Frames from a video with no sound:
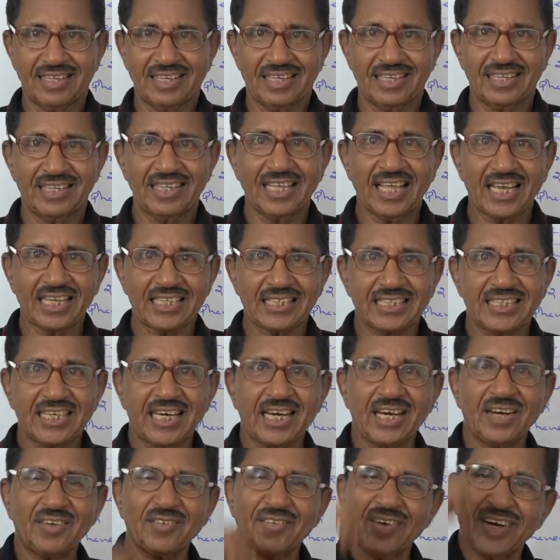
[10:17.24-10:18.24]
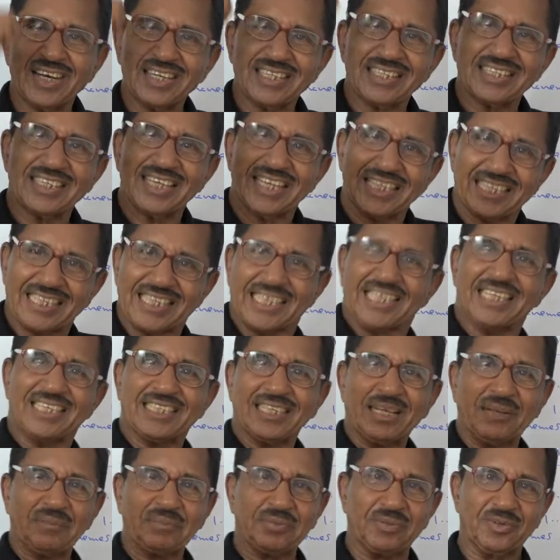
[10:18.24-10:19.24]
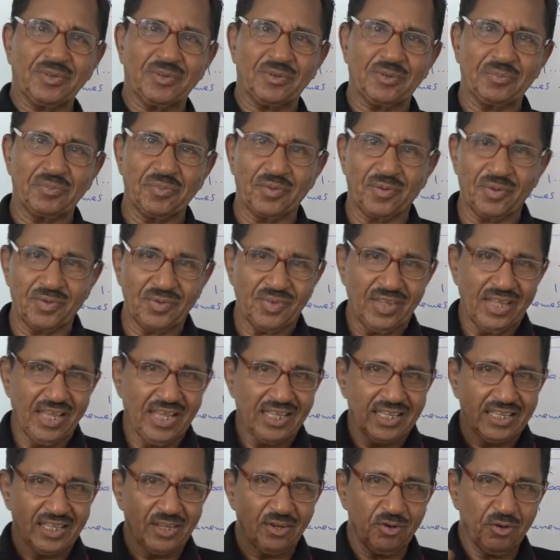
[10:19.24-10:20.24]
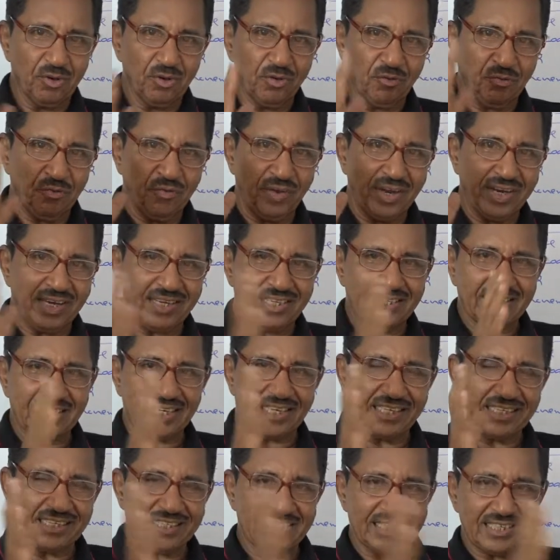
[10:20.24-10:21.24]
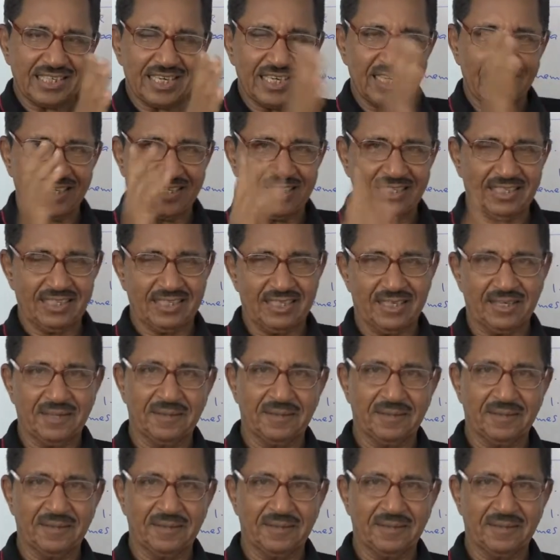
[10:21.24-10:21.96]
In the external world nothing is absolute because there you will find traces like this.